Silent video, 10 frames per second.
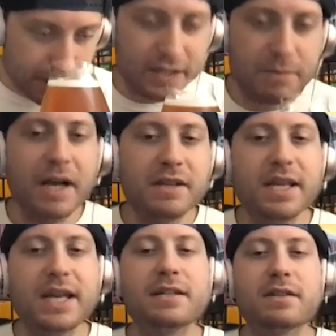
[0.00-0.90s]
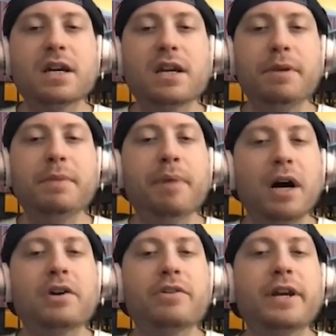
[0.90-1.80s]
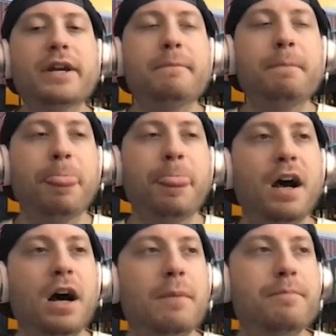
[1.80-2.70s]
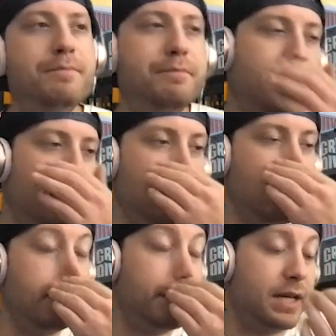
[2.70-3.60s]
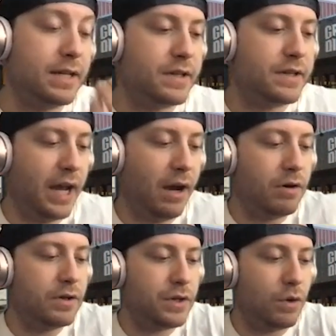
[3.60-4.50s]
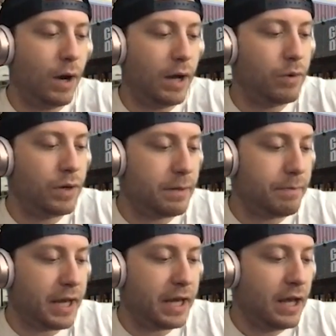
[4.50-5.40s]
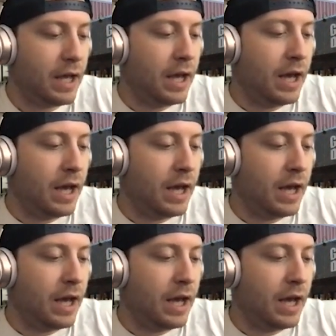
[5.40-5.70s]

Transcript: It smells like it's going to be puckering, um, but I mean, it's a sour, so why wouldn't it be?